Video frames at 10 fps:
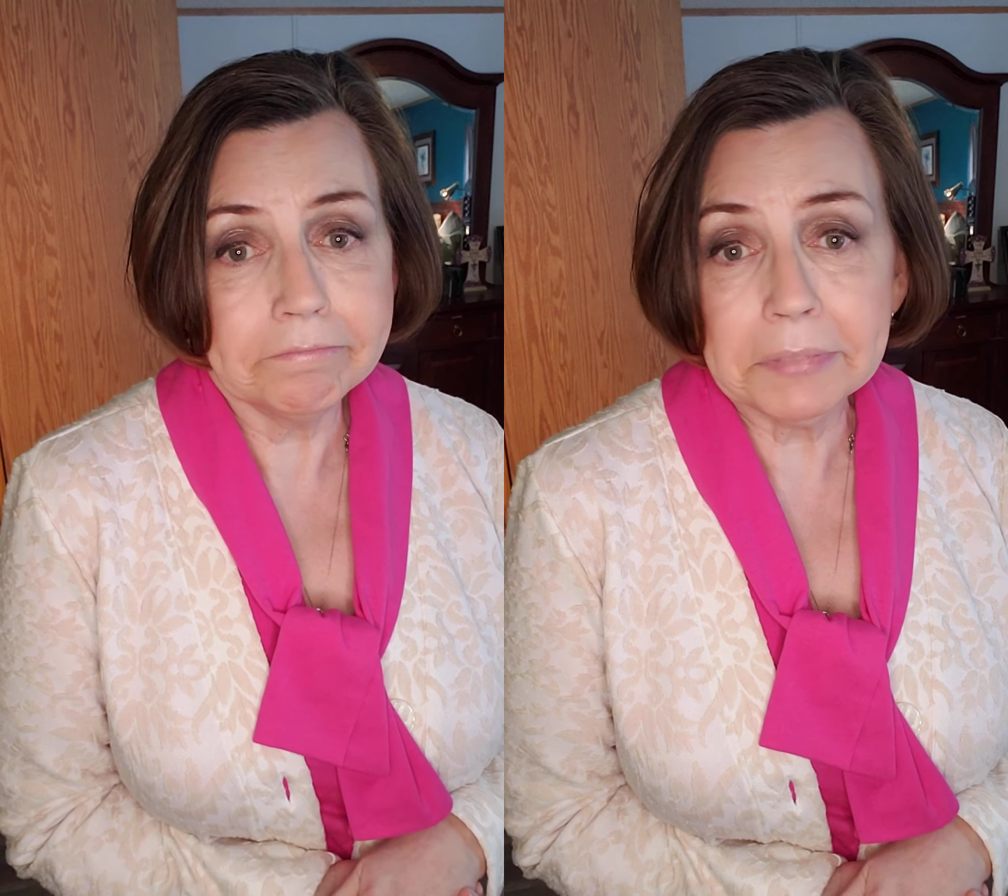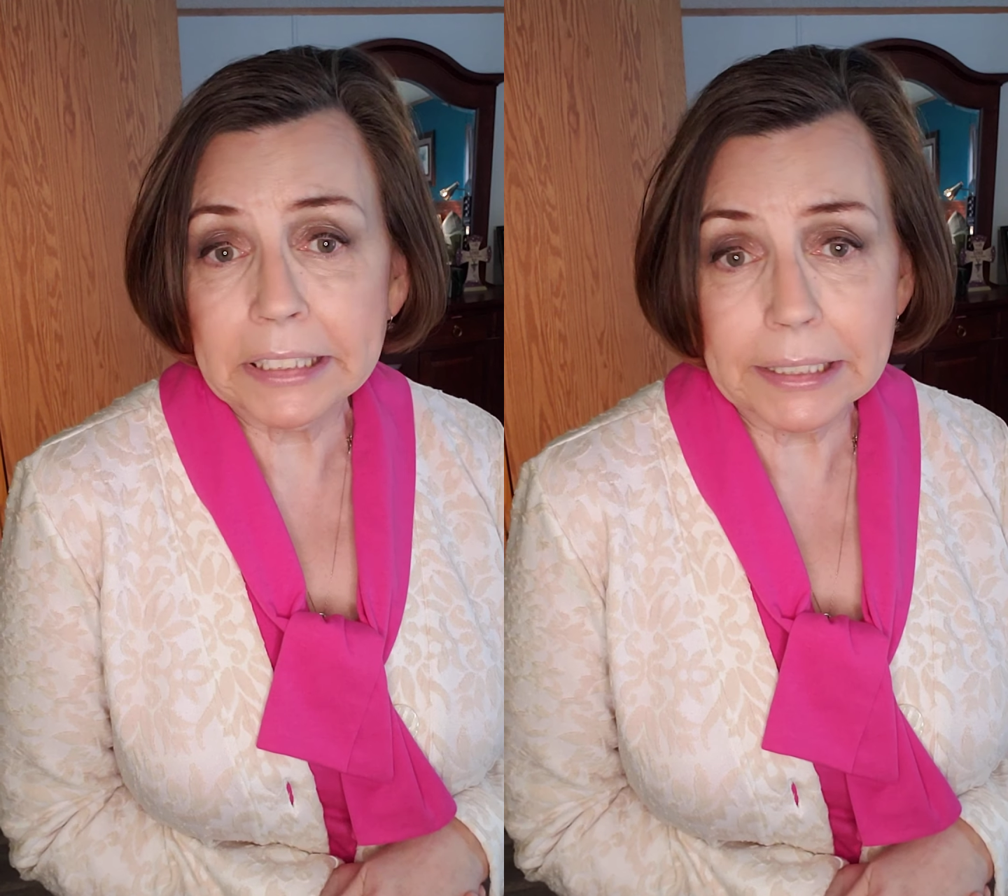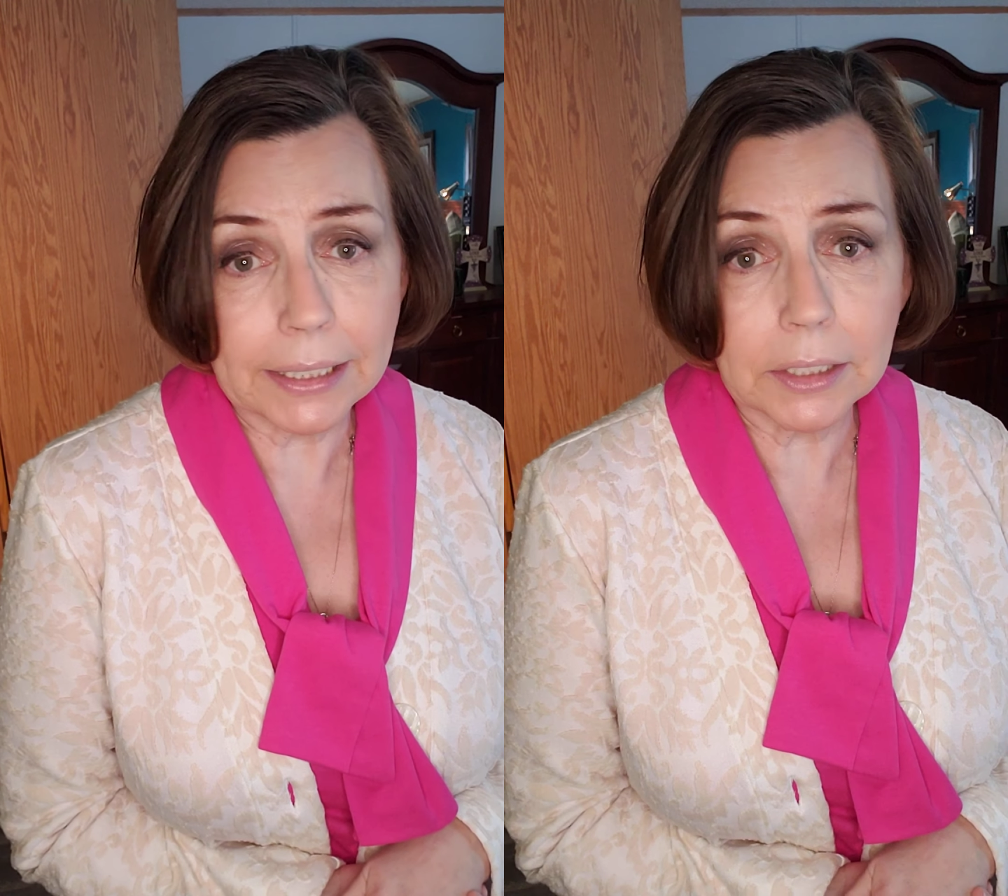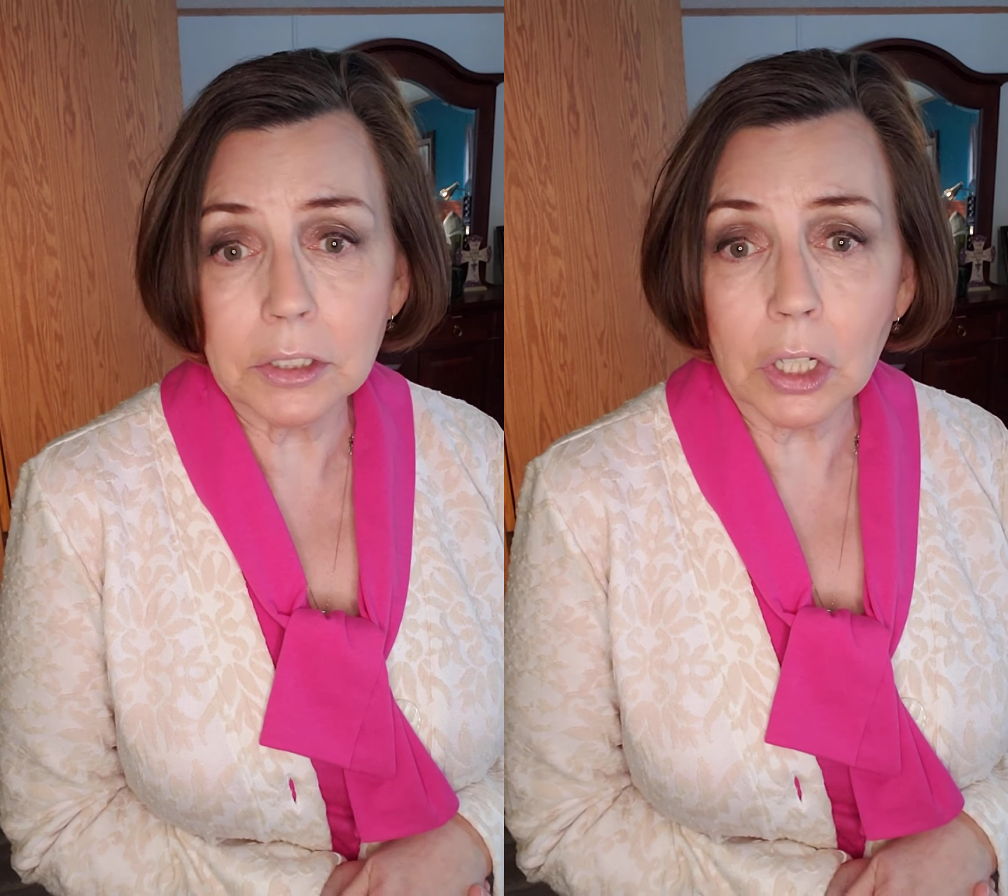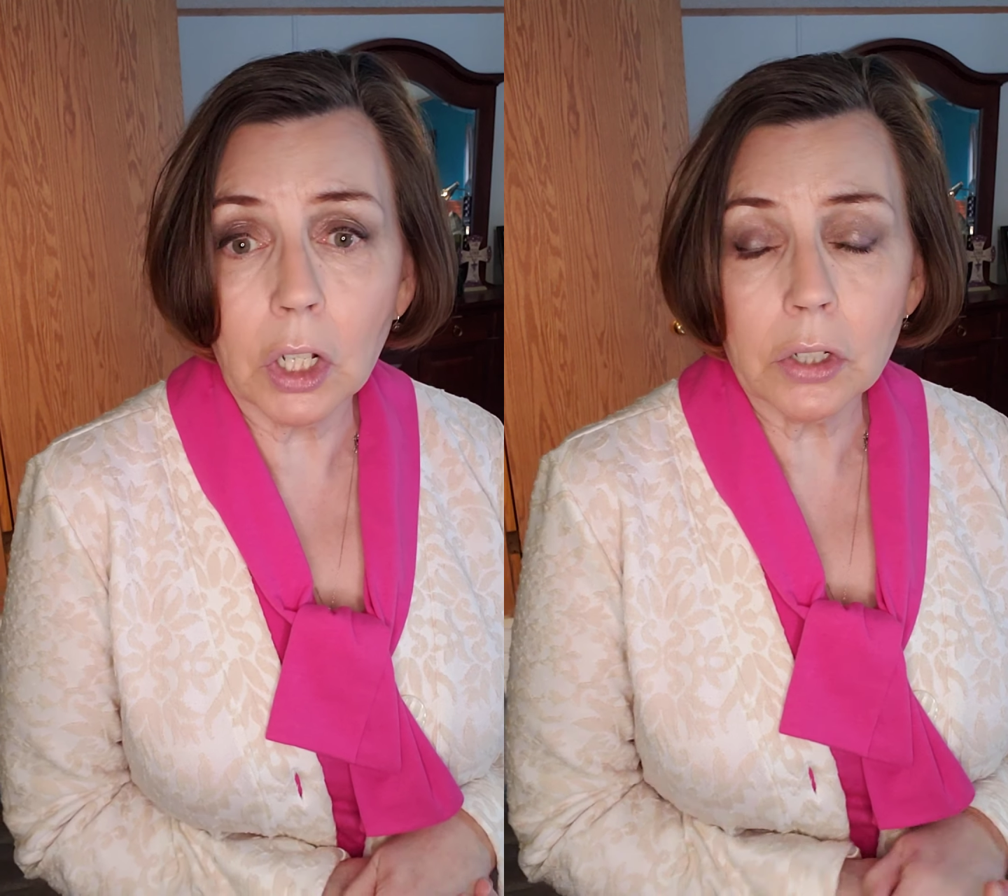
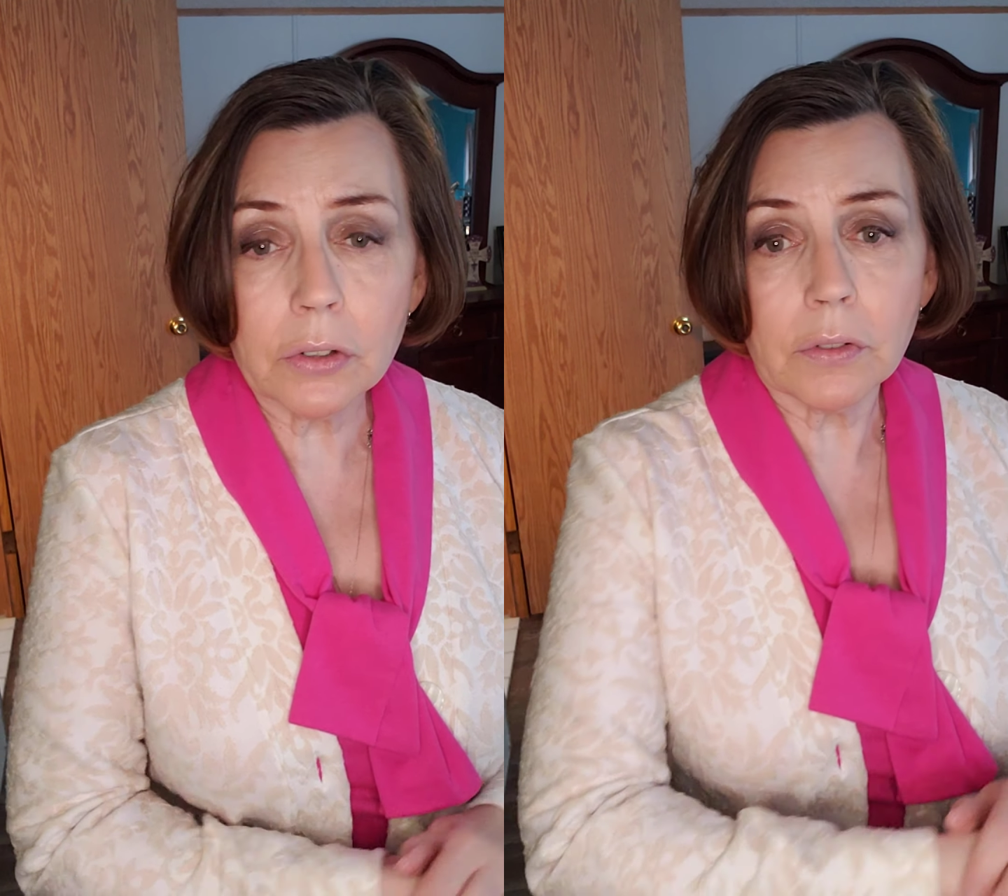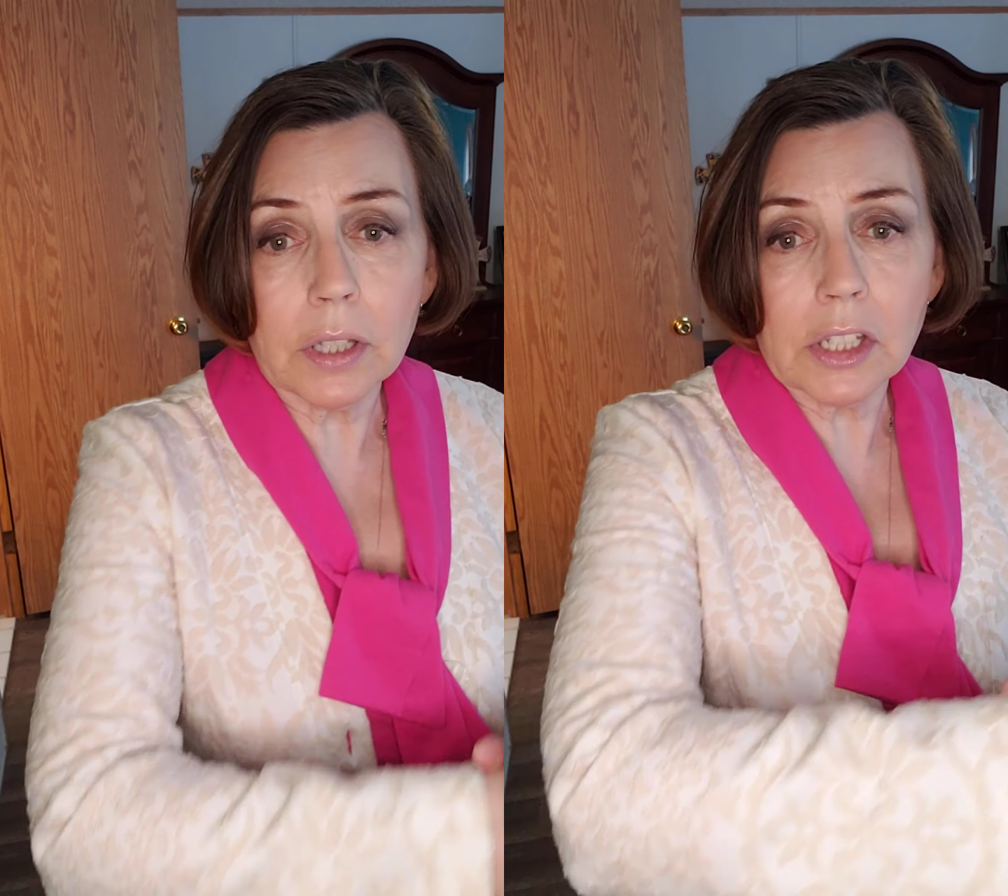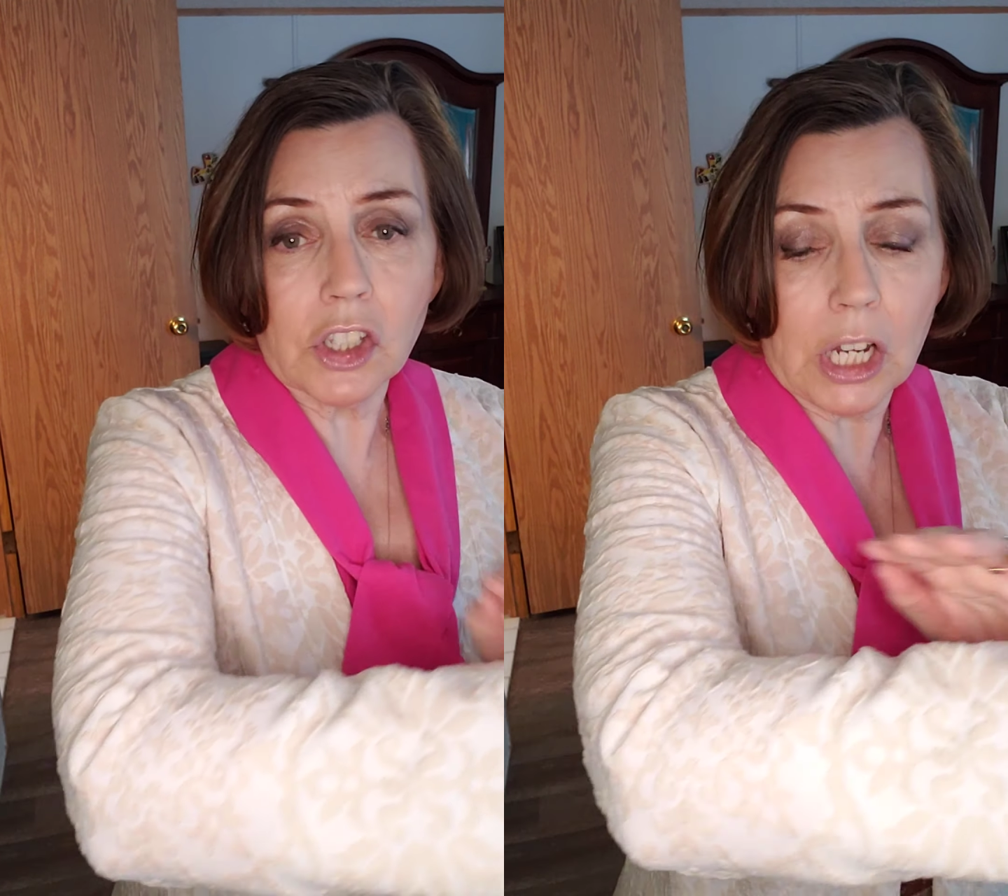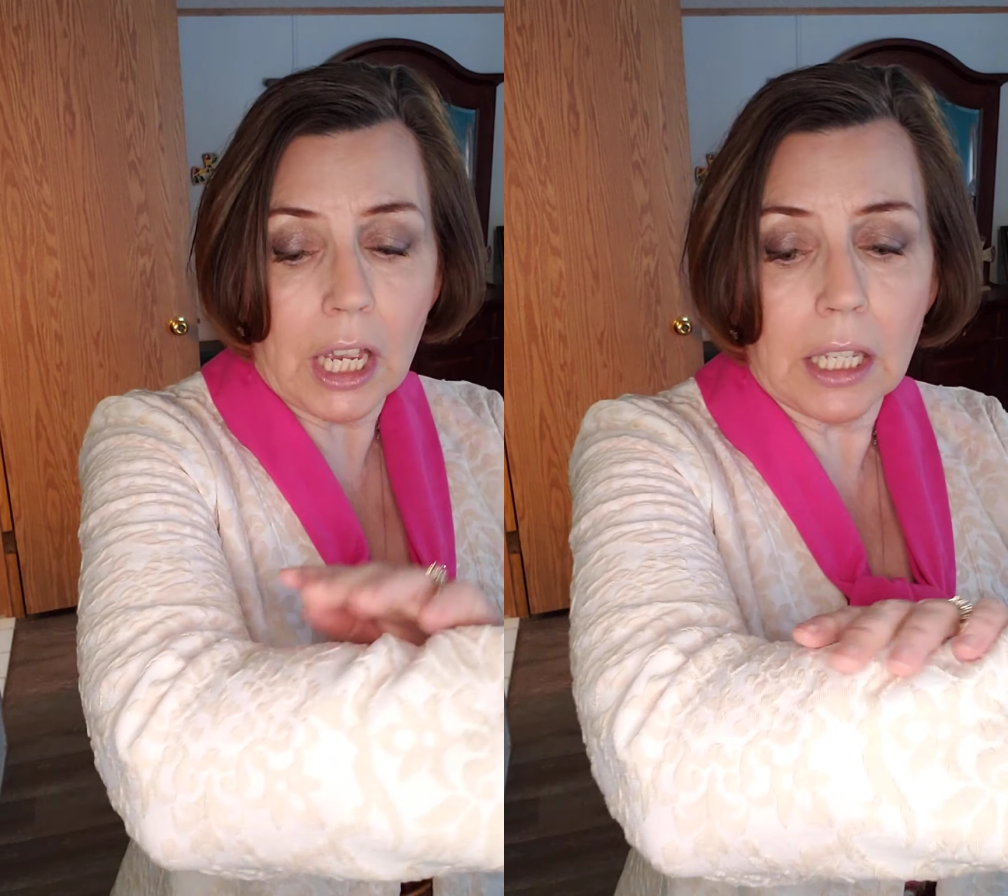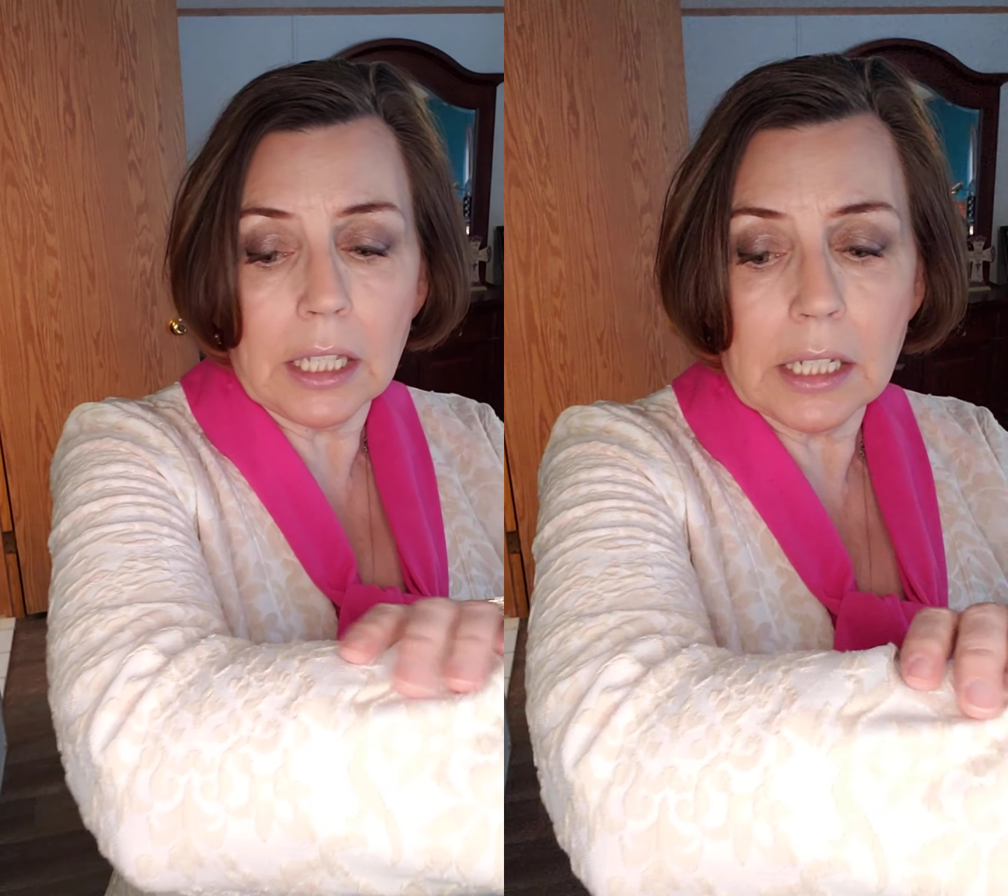$6 for this
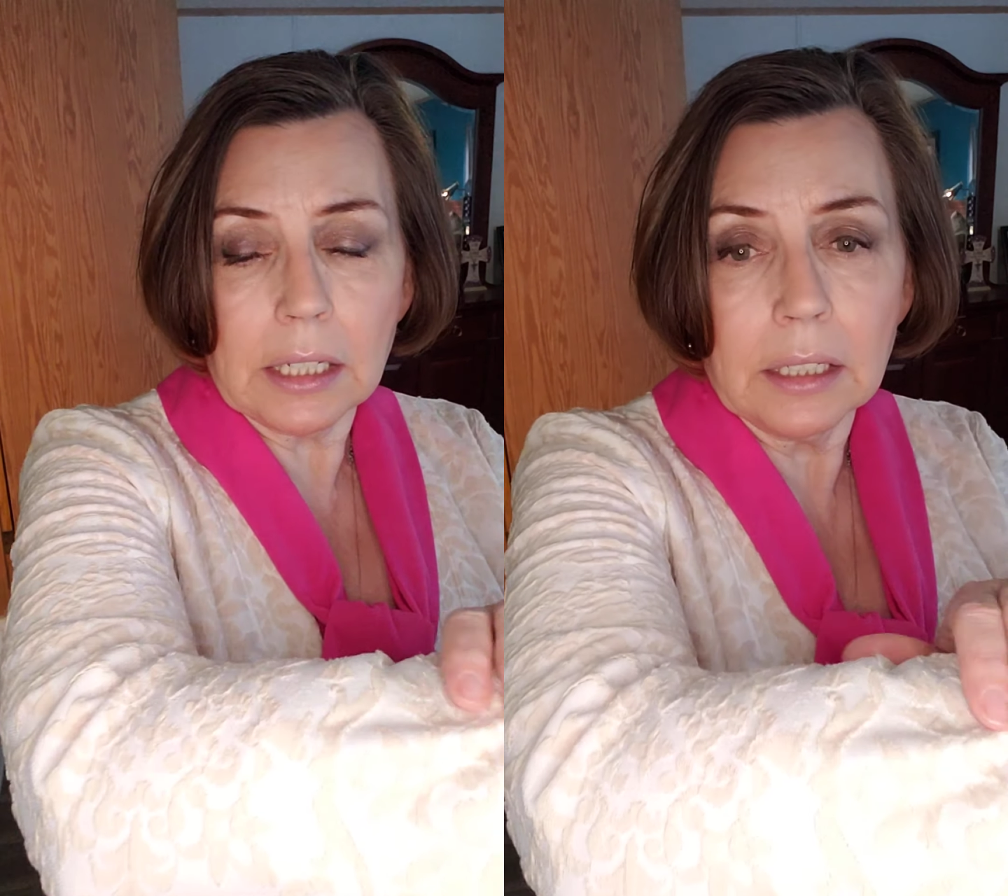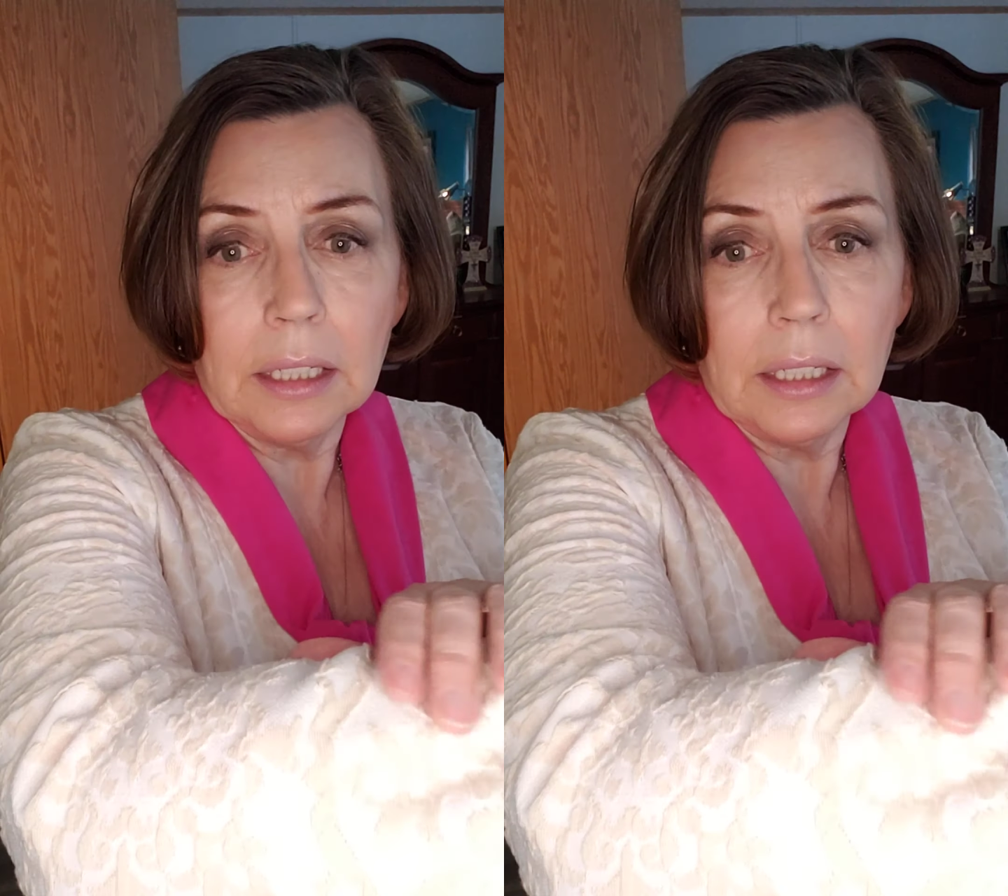jacket.